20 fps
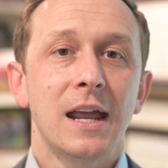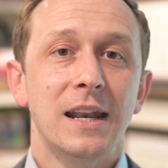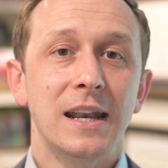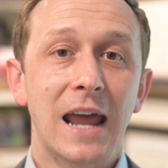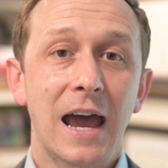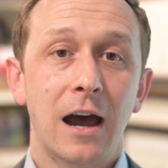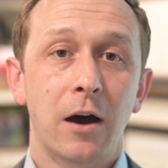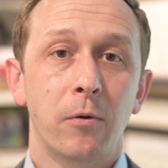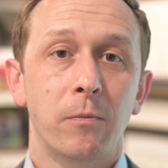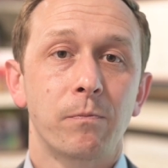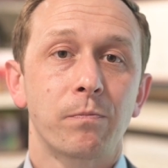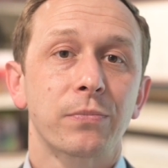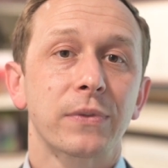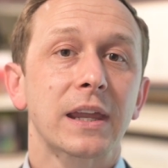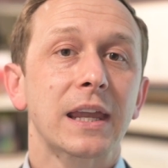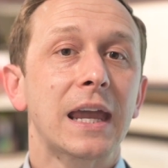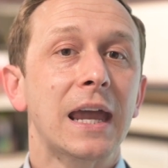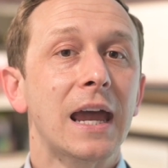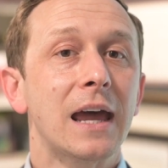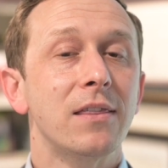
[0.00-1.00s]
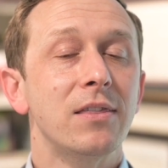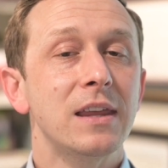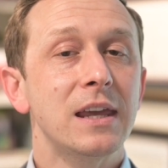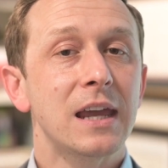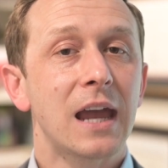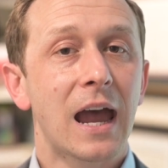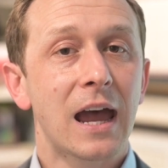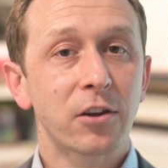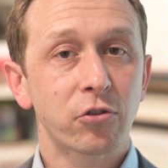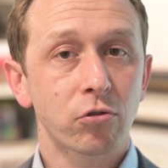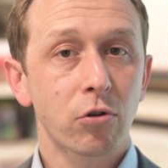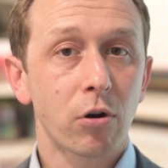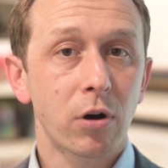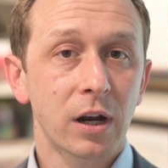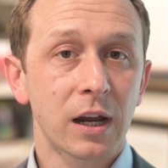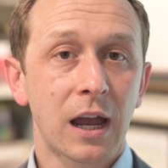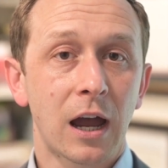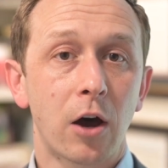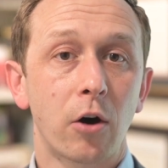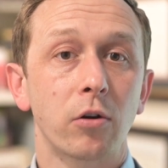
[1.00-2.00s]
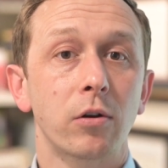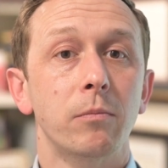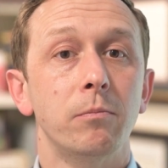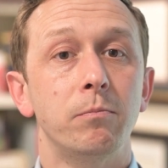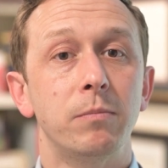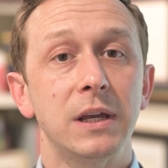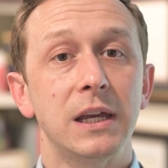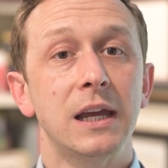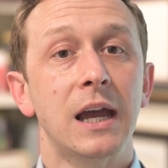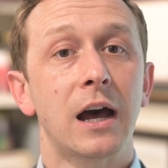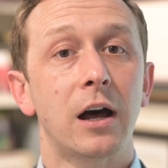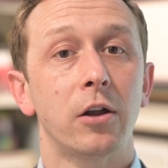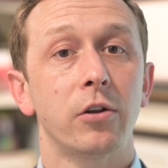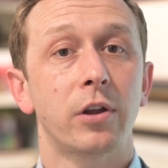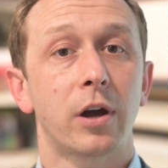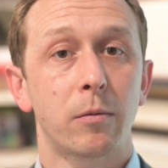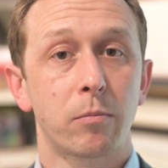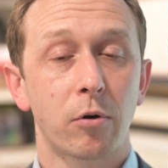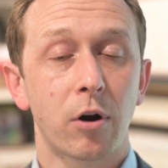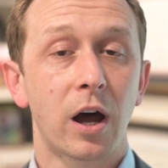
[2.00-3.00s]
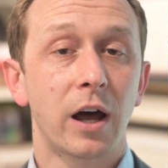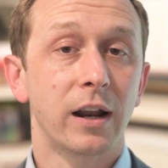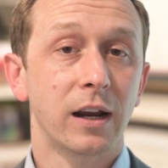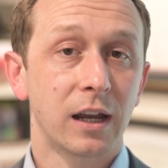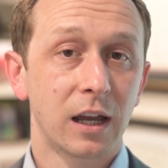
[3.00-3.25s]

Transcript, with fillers: Now, can the escrow account be held abroad?